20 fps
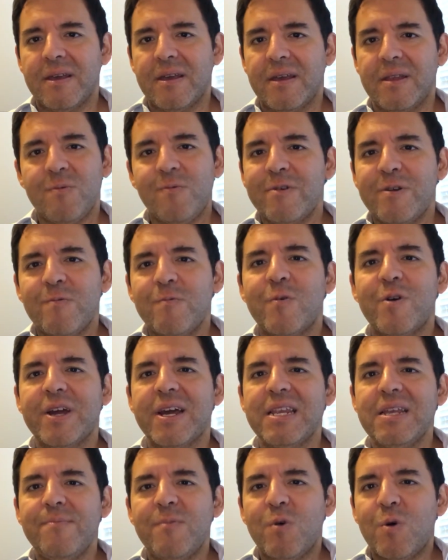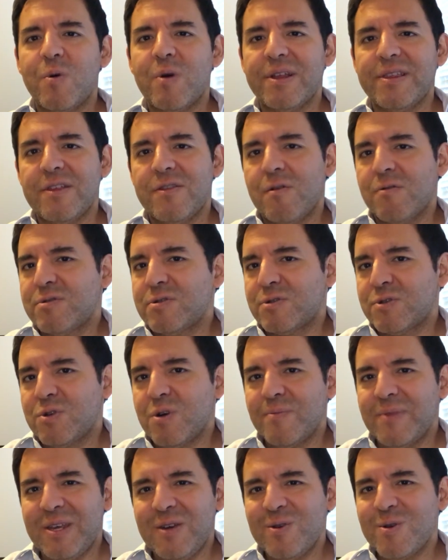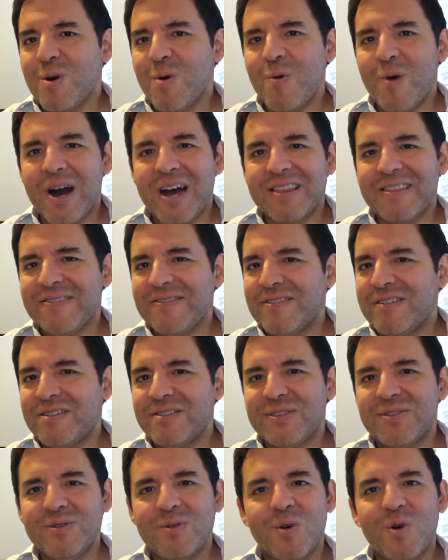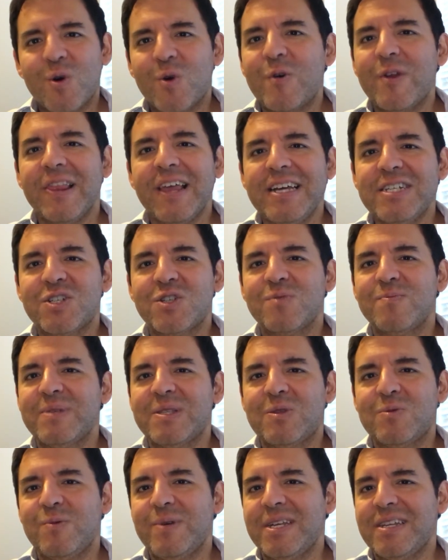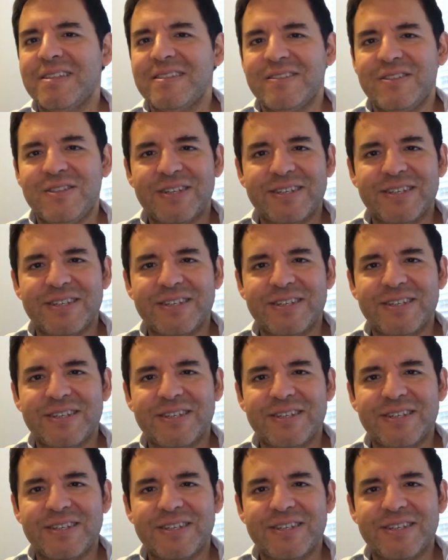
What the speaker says: And it wouldn't work anymore, and the doctor told me, you know what, there's no correlation between